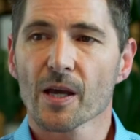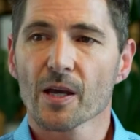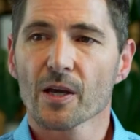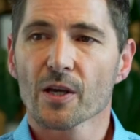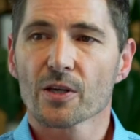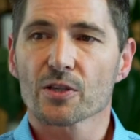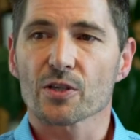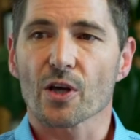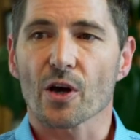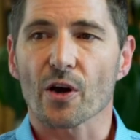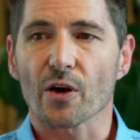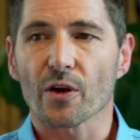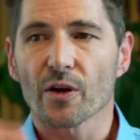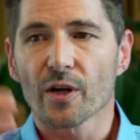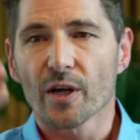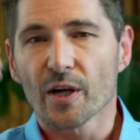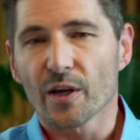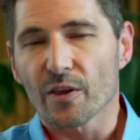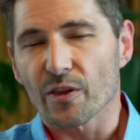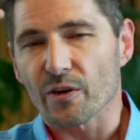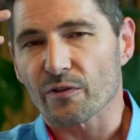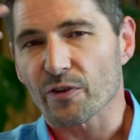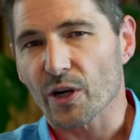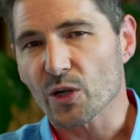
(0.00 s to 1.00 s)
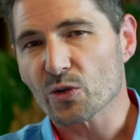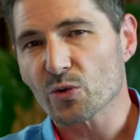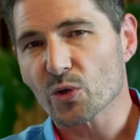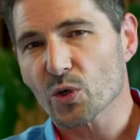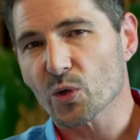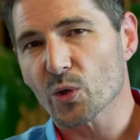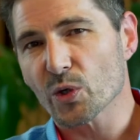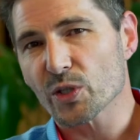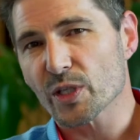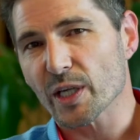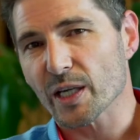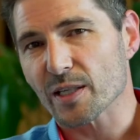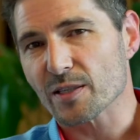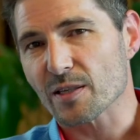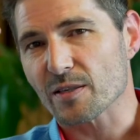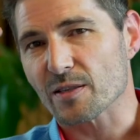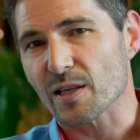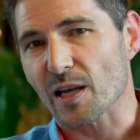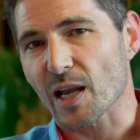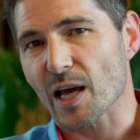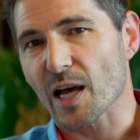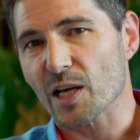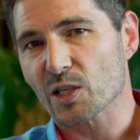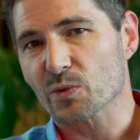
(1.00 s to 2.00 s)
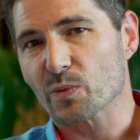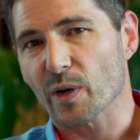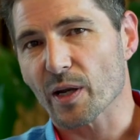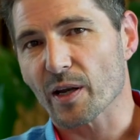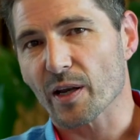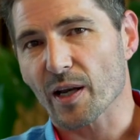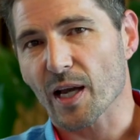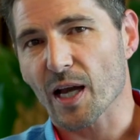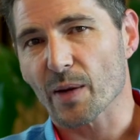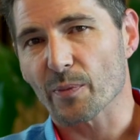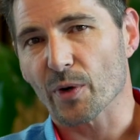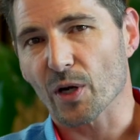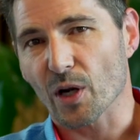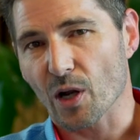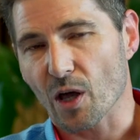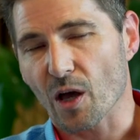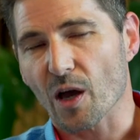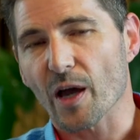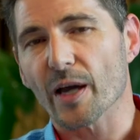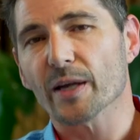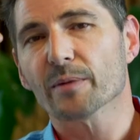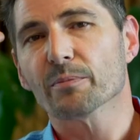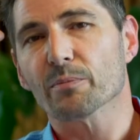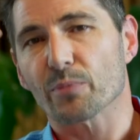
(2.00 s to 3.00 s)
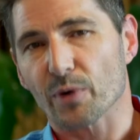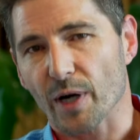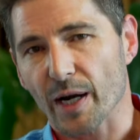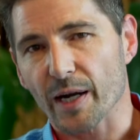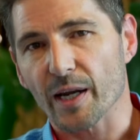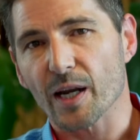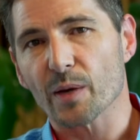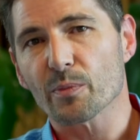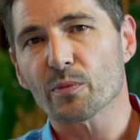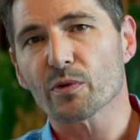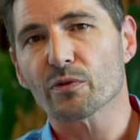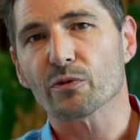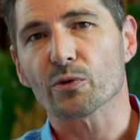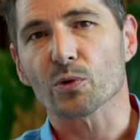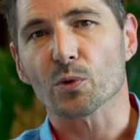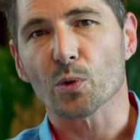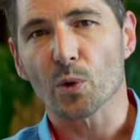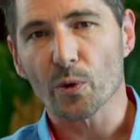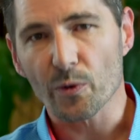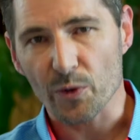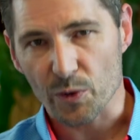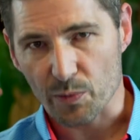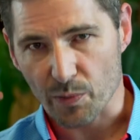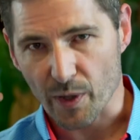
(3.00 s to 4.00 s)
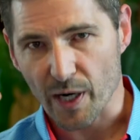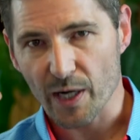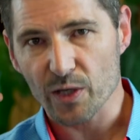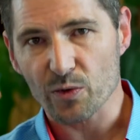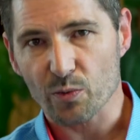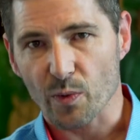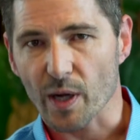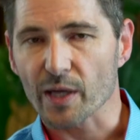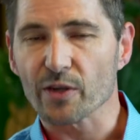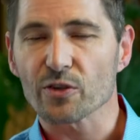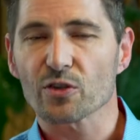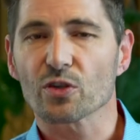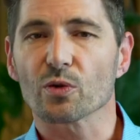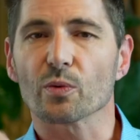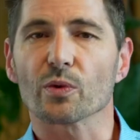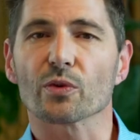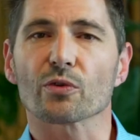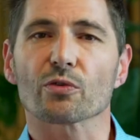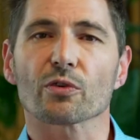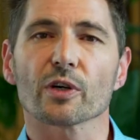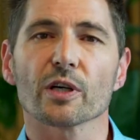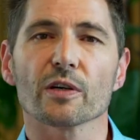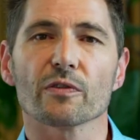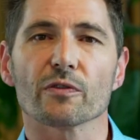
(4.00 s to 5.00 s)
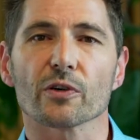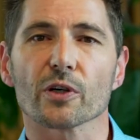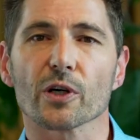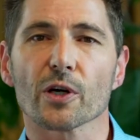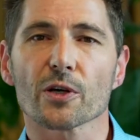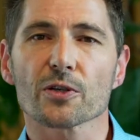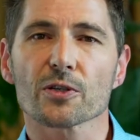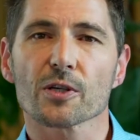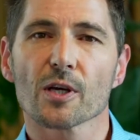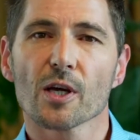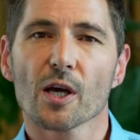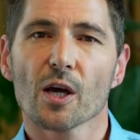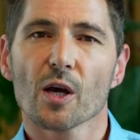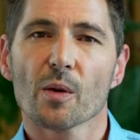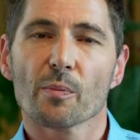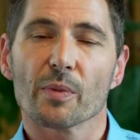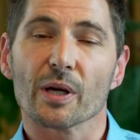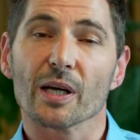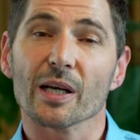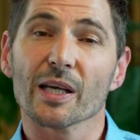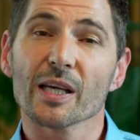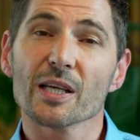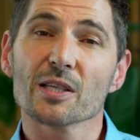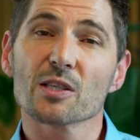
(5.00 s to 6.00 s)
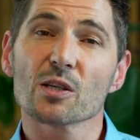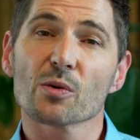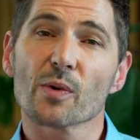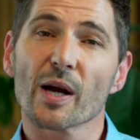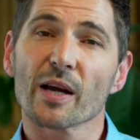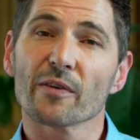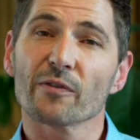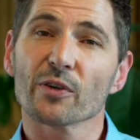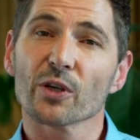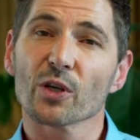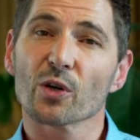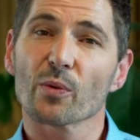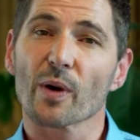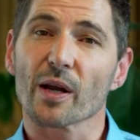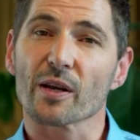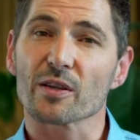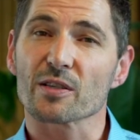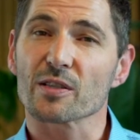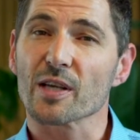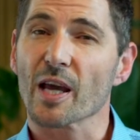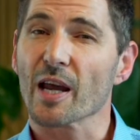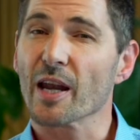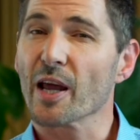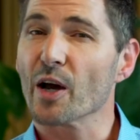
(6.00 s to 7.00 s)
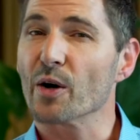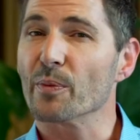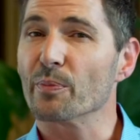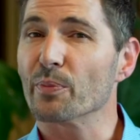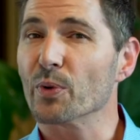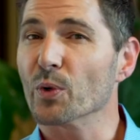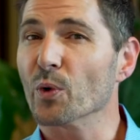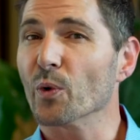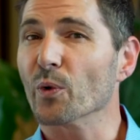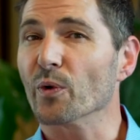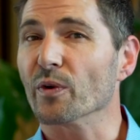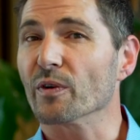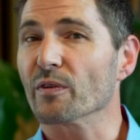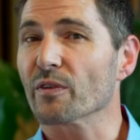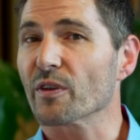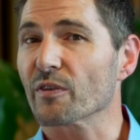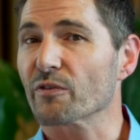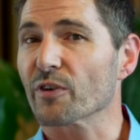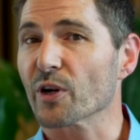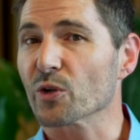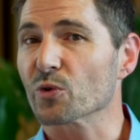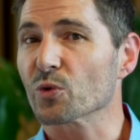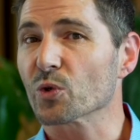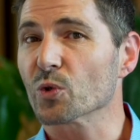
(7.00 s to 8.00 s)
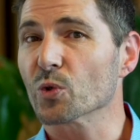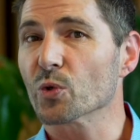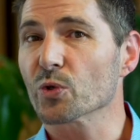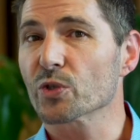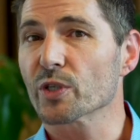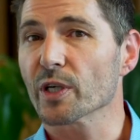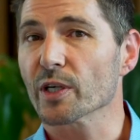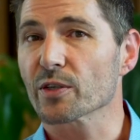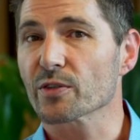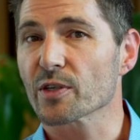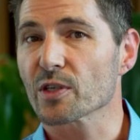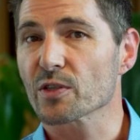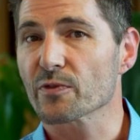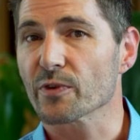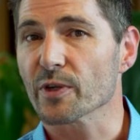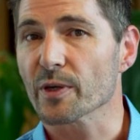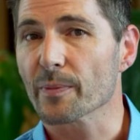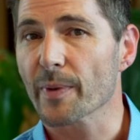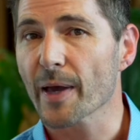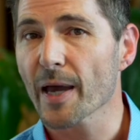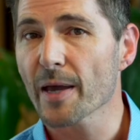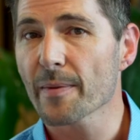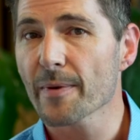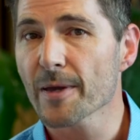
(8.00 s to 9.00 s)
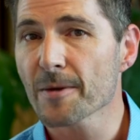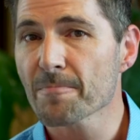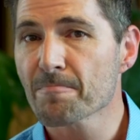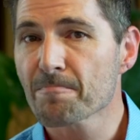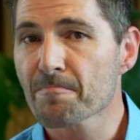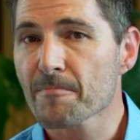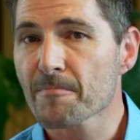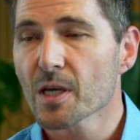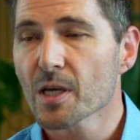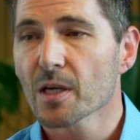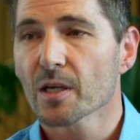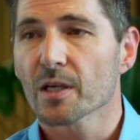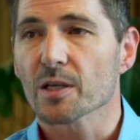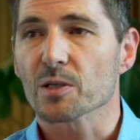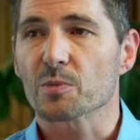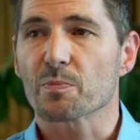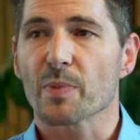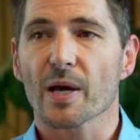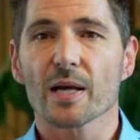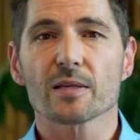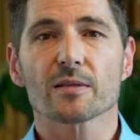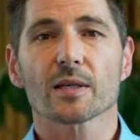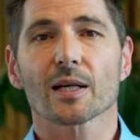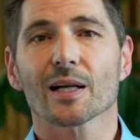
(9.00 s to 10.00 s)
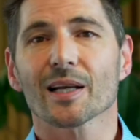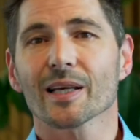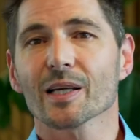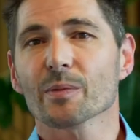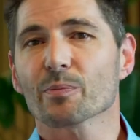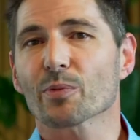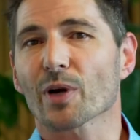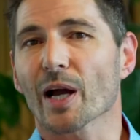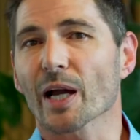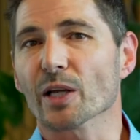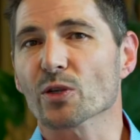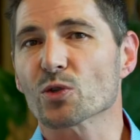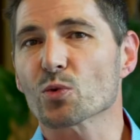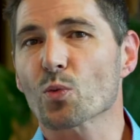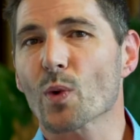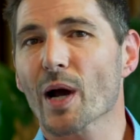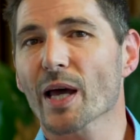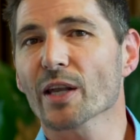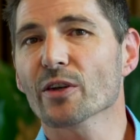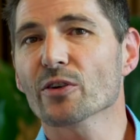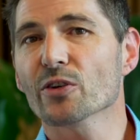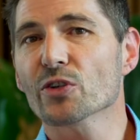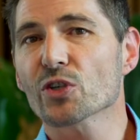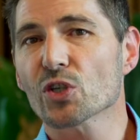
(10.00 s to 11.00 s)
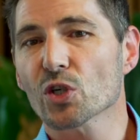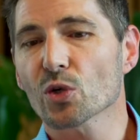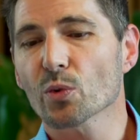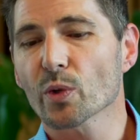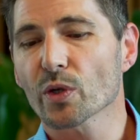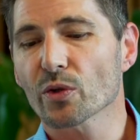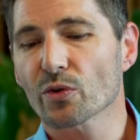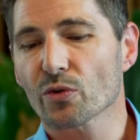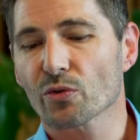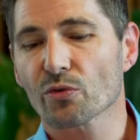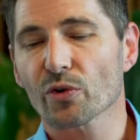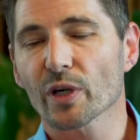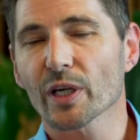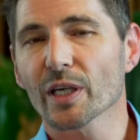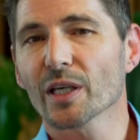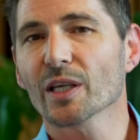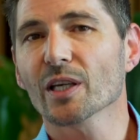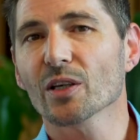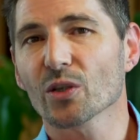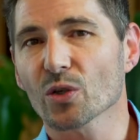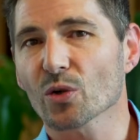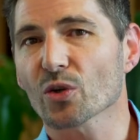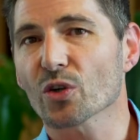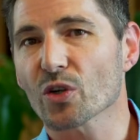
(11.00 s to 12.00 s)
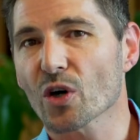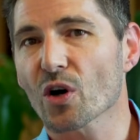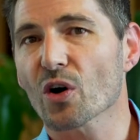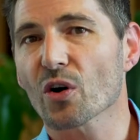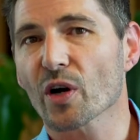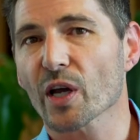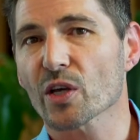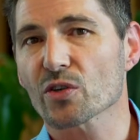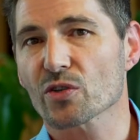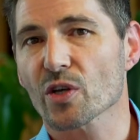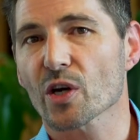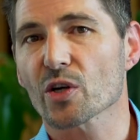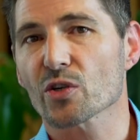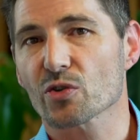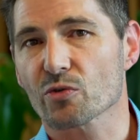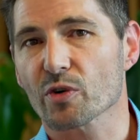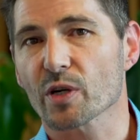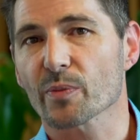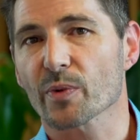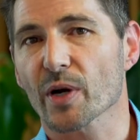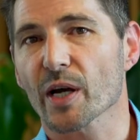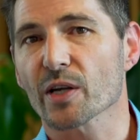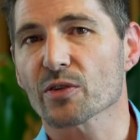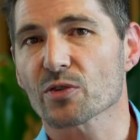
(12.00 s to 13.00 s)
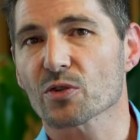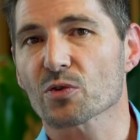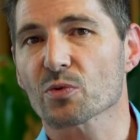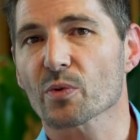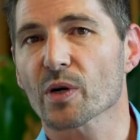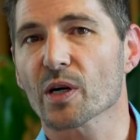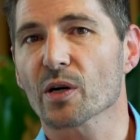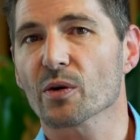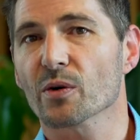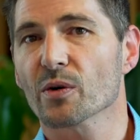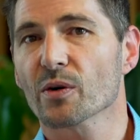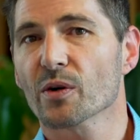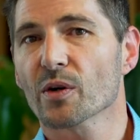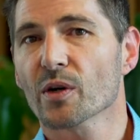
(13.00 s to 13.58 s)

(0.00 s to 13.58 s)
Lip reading: So the frontal cortex is the last one to come online, brain number 4. There's brains 1, 2 and 3 first. But an easy way for you to understand how important the frontal cortex is for your baby is basically brains 1, 2 and 3, your dog has those 3 brains as well.